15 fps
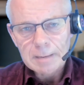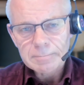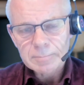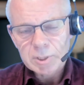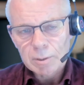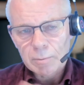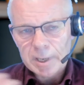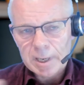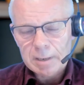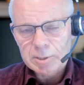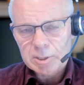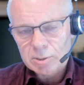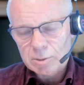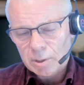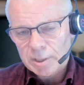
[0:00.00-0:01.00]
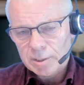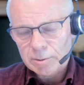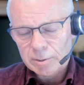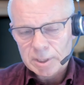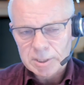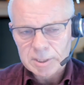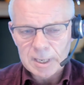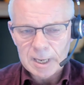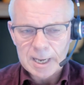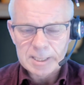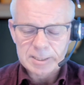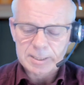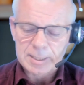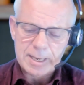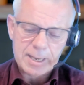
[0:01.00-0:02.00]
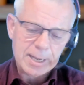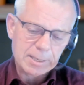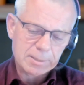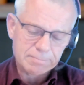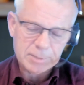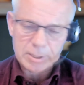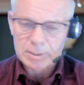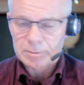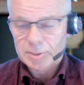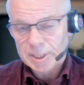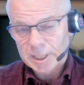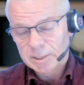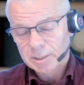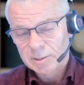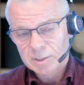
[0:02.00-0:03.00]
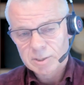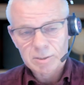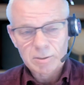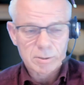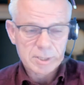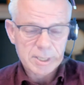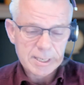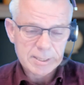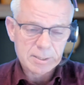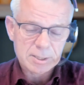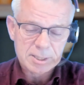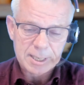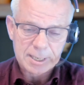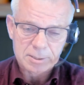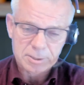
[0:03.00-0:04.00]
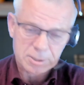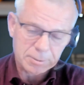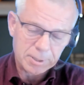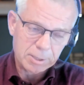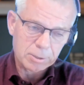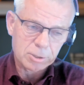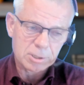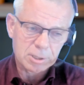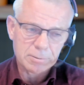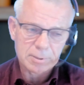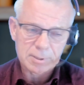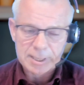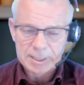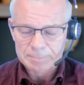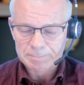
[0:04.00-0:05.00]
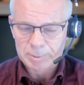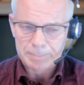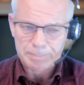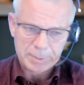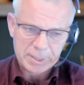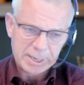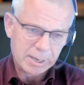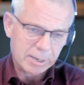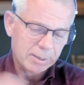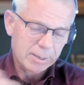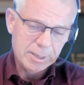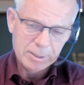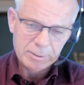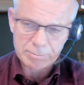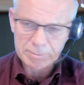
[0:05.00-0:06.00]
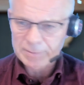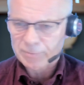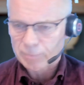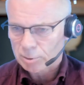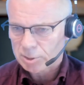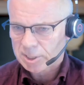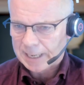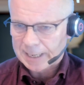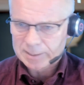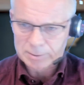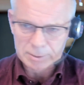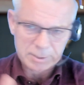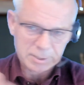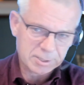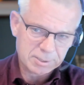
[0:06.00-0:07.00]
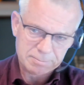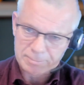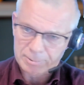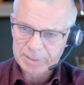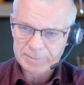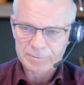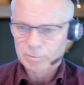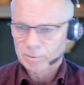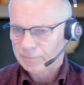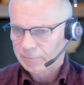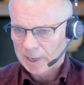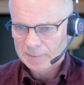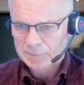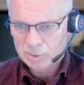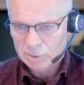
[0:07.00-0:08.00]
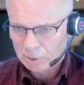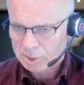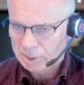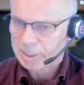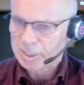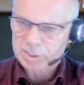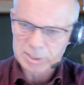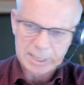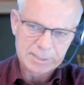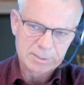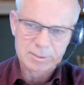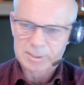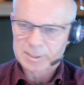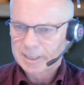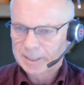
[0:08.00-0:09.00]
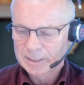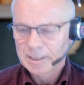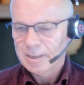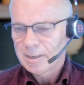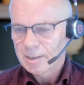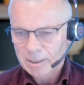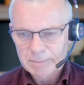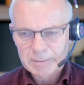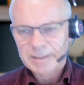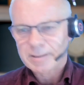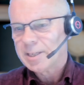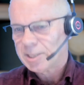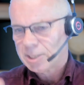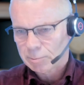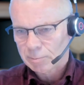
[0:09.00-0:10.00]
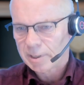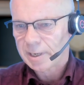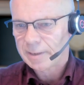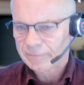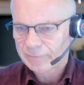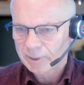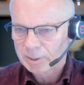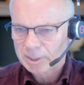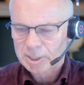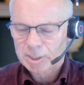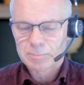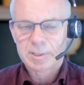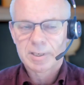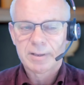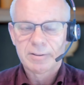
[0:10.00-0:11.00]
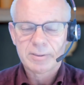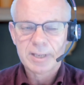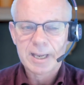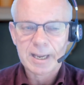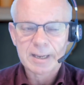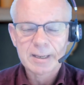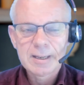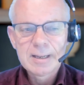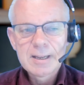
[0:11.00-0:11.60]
So when I was talking to these guys, and I had 600 stocks, 18 sectors, so I usually would prepare 3-4 sectors, 3-4-5 stocks in each sector. I was like, all right, this is what I feel, this is what I think.